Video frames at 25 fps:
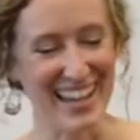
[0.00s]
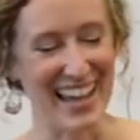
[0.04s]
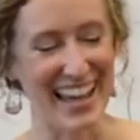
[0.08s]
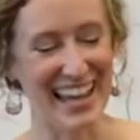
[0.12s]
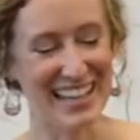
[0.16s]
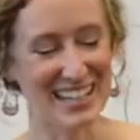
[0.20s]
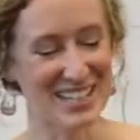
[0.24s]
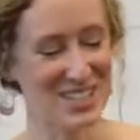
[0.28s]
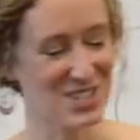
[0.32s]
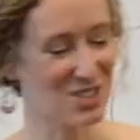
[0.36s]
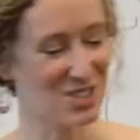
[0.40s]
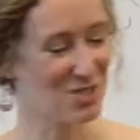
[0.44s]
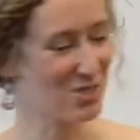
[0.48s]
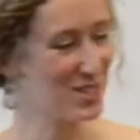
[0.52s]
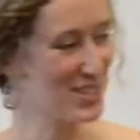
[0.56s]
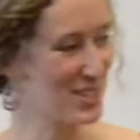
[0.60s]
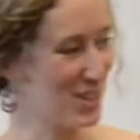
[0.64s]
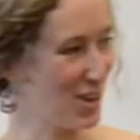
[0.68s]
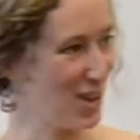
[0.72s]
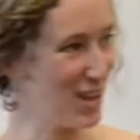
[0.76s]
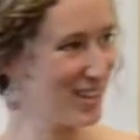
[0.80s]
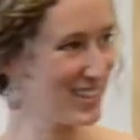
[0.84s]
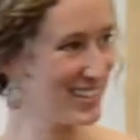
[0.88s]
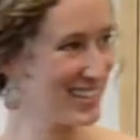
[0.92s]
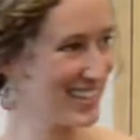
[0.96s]
And as a
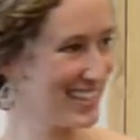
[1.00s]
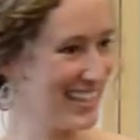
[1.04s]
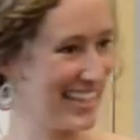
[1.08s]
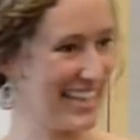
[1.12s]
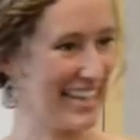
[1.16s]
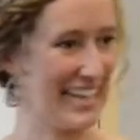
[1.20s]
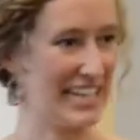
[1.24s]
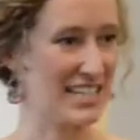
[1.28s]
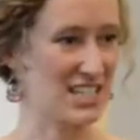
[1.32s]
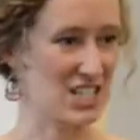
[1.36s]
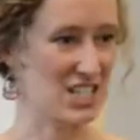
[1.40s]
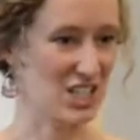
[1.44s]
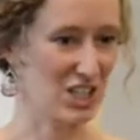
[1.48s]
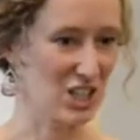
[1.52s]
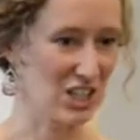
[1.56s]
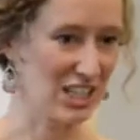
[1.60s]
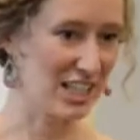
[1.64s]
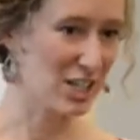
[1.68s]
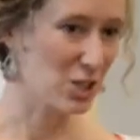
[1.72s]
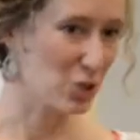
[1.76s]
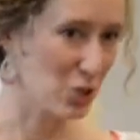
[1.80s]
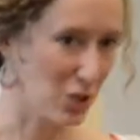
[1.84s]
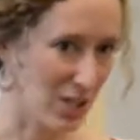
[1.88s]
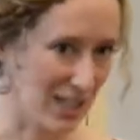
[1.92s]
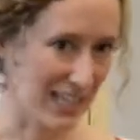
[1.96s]
result, it's
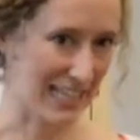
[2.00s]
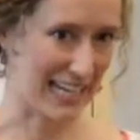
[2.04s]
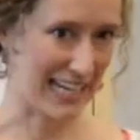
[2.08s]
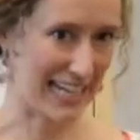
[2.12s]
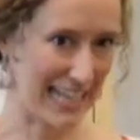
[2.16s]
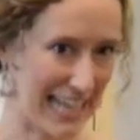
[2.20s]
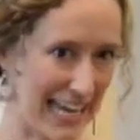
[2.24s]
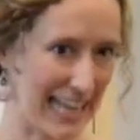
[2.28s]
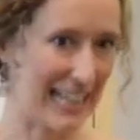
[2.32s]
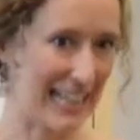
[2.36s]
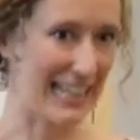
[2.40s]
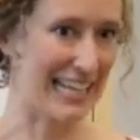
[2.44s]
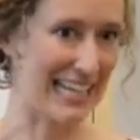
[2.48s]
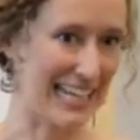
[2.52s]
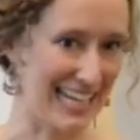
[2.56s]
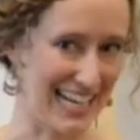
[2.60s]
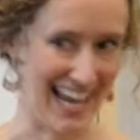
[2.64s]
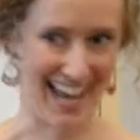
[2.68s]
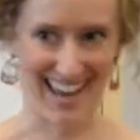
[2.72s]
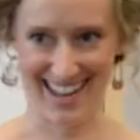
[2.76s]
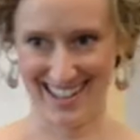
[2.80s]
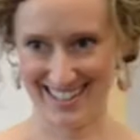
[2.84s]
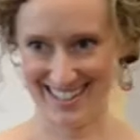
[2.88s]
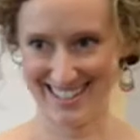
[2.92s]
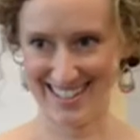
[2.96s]
literally killing
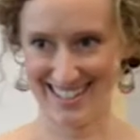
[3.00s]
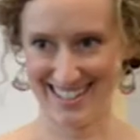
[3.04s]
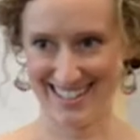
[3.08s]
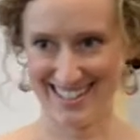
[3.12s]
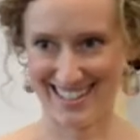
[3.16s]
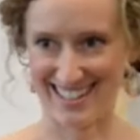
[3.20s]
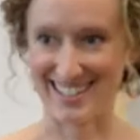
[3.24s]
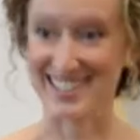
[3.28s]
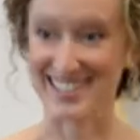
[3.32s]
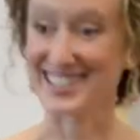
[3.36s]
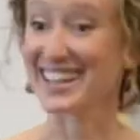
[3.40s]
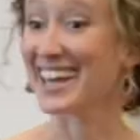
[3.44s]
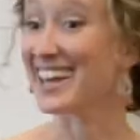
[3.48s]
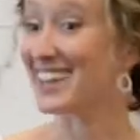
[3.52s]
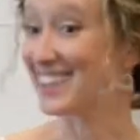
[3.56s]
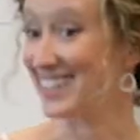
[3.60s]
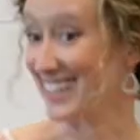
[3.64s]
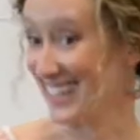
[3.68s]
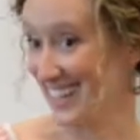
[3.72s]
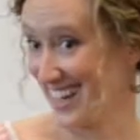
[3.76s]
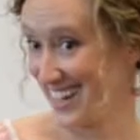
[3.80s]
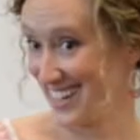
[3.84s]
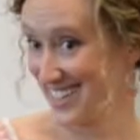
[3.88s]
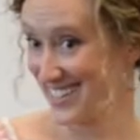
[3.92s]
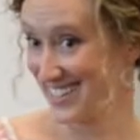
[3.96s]
us. It's
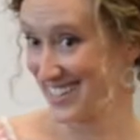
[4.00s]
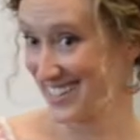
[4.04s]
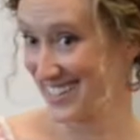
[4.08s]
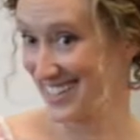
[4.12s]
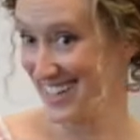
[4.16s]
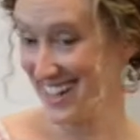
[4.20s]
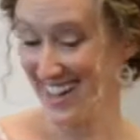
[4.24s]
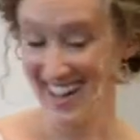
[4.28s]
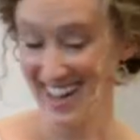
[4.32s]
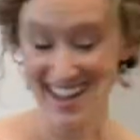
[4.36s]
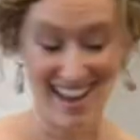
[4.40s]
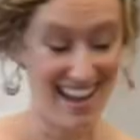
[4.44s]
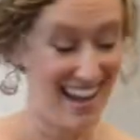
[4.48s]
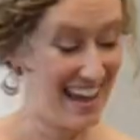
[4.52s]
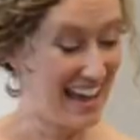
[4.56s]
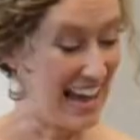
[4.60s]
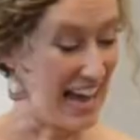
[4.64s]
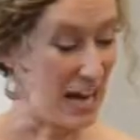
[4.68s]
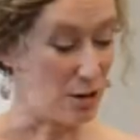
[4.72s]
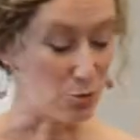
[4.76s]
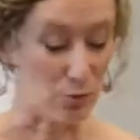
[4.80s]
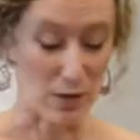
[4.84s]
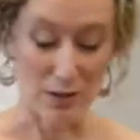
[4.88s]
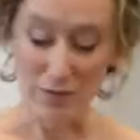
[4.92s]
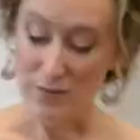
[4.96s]
killing us.
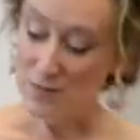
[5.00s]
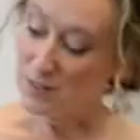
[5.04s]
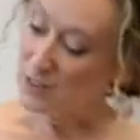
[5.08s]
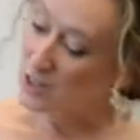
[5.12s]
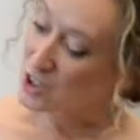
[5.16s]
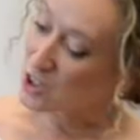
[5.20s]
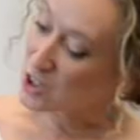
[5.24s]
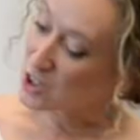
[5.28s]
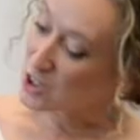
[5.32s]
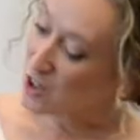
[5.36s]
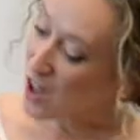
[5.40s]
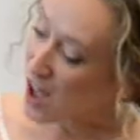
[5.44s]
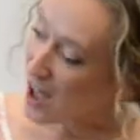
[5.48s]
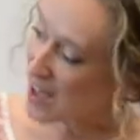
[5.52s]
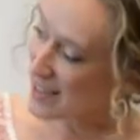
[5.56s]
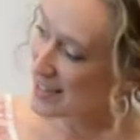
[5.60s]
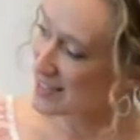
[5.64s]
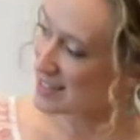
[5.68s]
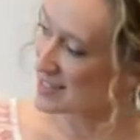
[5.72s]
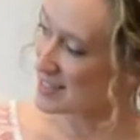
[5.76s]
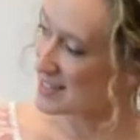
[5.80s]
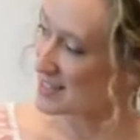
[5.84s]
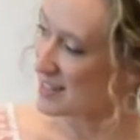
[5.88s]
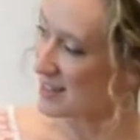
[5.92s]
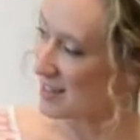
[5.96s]
And we've
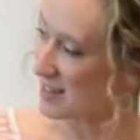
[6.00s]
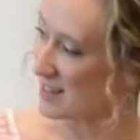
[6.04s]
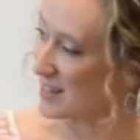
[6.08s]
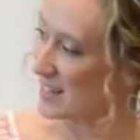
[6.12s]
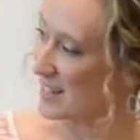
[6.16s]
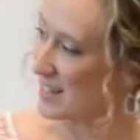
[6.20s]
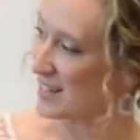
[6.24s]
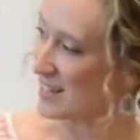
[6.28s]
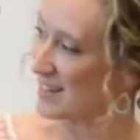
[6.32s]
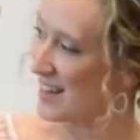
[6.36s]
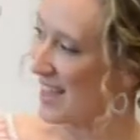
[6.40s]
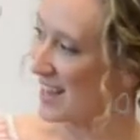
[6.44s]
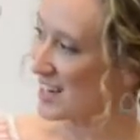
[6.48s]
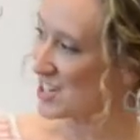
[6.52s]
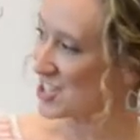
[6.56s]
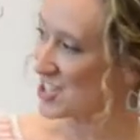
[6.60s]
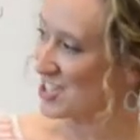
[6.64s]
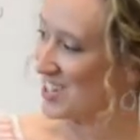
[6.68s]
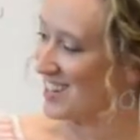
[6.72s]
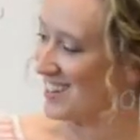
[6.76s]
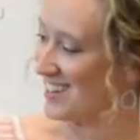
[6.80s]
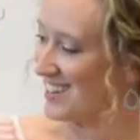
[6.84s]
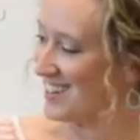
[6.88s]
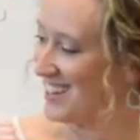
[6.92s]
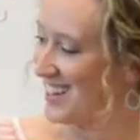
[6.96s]
lost the
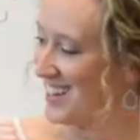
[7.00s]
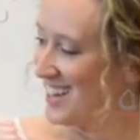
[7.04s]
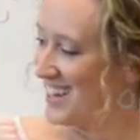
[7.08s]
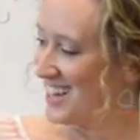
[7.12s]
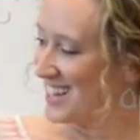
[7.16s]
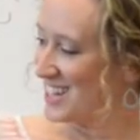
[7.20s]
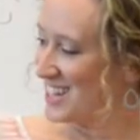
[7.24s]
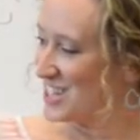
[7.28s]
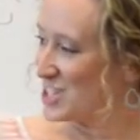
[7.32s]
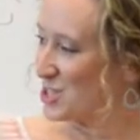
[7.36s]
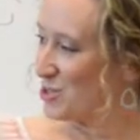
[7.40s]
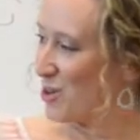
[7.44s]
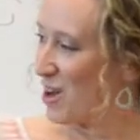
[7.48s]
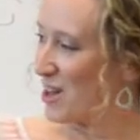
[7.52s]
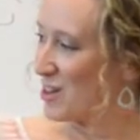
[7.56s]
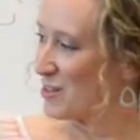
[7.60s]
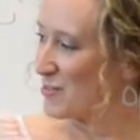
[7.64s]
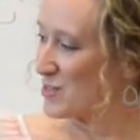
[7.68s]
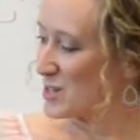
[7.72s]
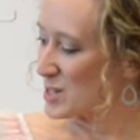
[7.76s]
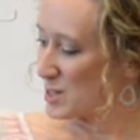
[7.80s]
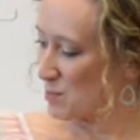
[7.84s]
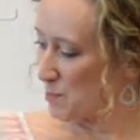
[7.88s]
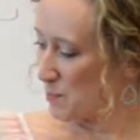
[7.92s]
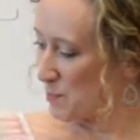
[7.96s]
connection to all of
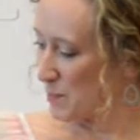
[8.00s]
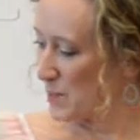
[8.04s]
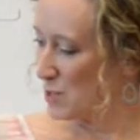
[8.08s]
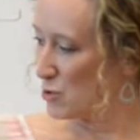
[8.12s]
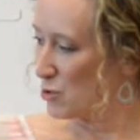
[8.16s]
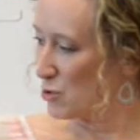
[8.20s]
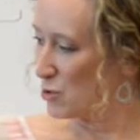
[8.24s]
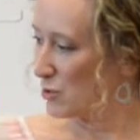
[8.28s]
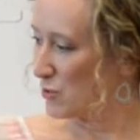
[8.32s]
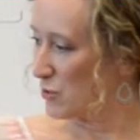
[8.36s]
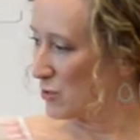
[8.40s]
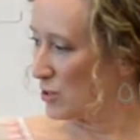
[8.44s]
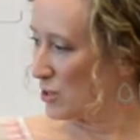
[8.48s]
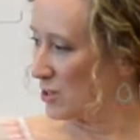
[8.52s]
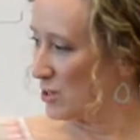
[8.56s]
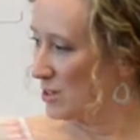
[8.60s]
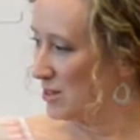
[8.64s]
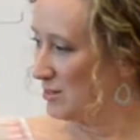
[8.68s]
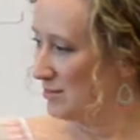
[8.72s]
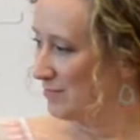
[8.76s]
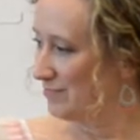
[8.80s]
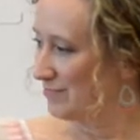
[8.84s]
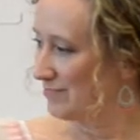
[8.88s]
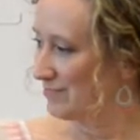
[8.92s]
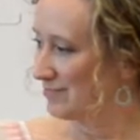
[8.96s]
this
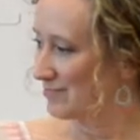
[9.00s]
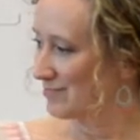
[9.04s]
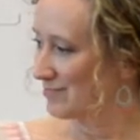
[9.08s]
beautiful